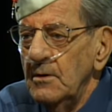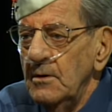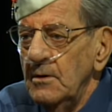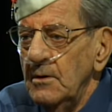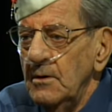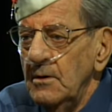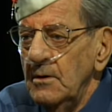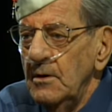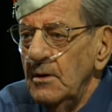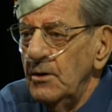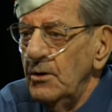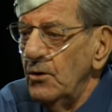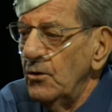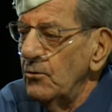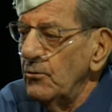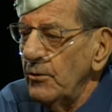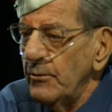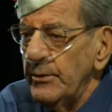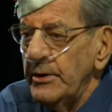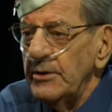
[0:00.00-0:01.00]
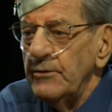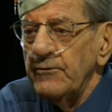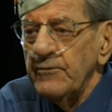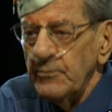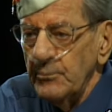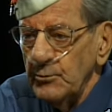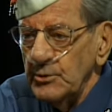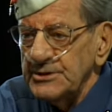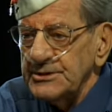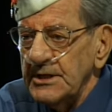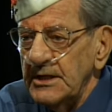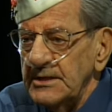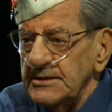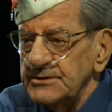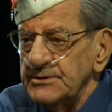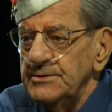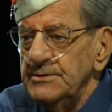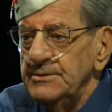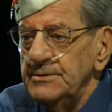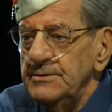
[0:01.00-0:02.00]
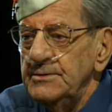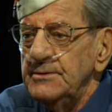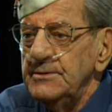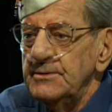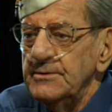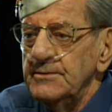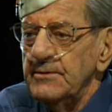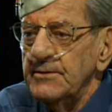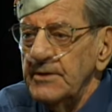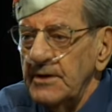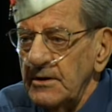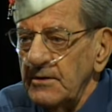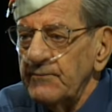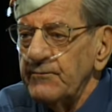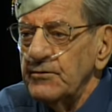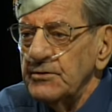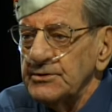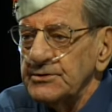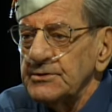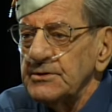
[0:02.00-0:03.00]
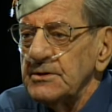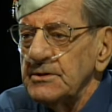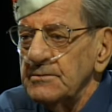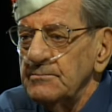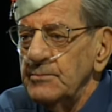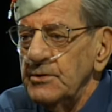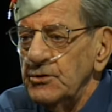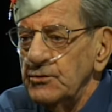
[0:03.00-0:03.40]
no, we went over to Wisconsin in our first uh, maneuver.